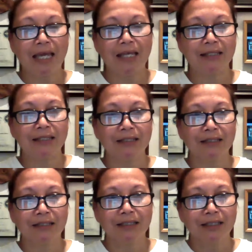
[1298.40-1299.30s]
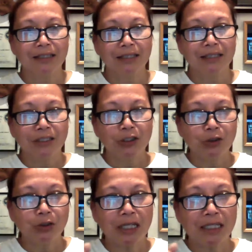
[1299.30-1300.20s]
And
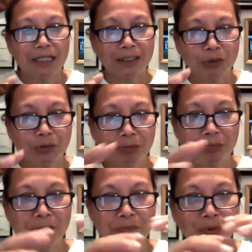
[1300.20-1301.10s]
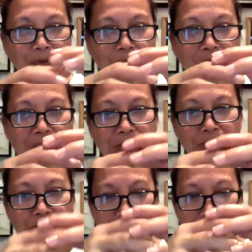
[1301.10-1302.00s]
a lot of the people, they
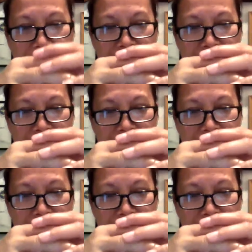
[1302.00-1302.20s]
use